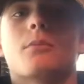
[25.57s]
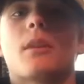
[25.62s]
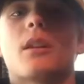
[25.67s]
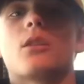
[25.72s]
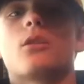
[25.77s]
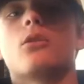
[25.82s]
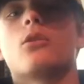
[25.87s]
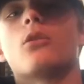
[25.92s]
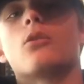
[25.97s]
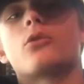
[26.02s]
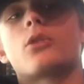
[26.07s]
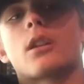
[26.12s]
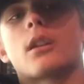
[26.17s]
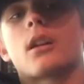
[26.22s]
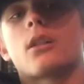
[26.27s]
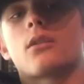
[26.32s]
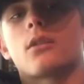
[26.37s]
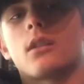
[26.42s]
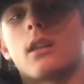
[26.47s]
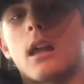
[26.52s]
make sure you go check
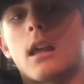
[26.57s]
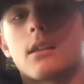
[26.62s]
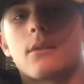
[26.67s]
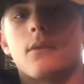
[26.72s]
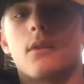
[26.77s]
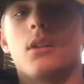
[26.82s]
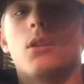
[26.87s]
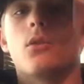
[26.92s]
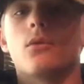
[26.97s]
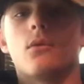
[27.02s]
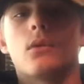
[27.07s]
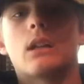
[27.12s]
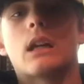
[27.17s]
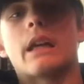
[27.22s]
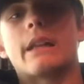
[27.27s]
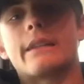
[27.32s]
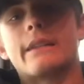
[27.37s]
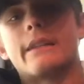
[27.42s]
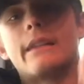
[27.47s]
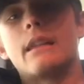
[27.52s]
out the last video if you
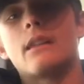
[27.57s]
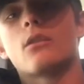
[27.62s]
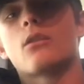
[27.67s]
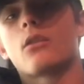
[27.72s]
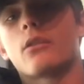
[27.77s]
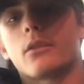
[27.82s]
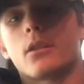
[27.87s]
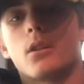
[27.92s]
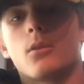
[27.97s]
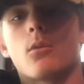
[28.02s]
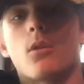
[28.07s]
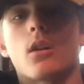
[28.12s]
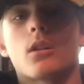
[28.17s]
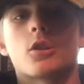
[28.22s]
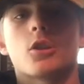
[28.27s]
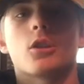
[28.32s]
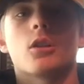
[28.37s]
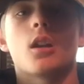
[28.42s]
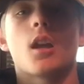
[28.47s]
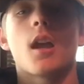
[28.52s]
guys didn't already
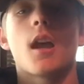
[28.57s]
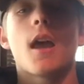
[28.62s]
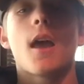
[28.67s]
watch it.